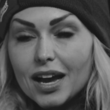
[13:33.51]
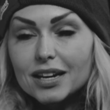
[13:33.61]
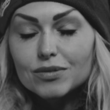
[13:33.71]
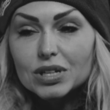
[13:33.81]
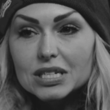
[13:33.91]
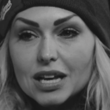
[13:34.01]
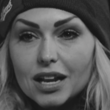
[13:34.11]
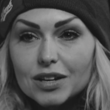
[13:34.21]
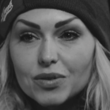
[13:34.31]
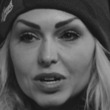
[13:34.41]
I didn't really tell
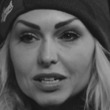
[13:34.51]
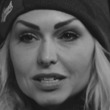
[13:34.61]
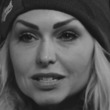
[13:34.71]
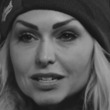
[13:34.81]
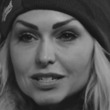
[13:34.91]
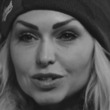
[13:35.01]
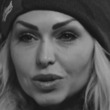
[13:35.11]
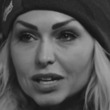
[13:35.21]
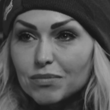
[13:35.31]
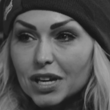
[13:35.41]
anyone because I just
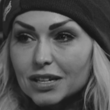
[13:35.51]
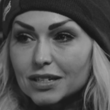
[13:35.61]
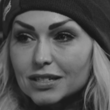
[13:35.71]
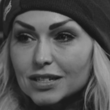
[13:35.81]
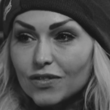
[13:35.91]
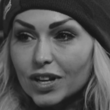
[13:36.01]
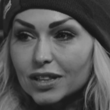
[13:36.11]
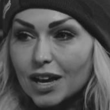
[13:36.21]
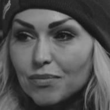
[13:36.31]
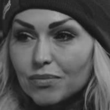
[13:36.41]
don't like making stuff
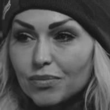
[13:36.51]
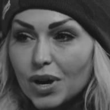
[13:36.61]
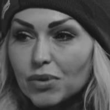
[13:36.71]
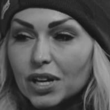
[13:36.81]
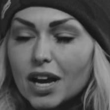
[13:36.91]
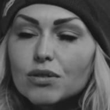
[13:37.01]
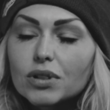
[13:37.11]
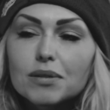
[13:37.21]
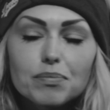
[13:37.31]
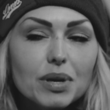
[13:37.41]
like that public. I don't
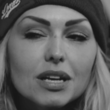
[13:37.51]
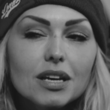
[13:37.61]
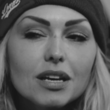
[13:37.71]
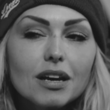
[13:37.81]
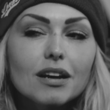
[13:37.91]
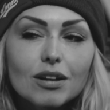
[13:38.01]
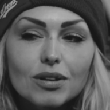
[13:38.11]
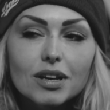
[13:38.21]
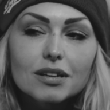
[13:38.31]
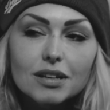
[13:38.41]
like pity, and I don't
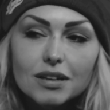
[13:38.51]
like...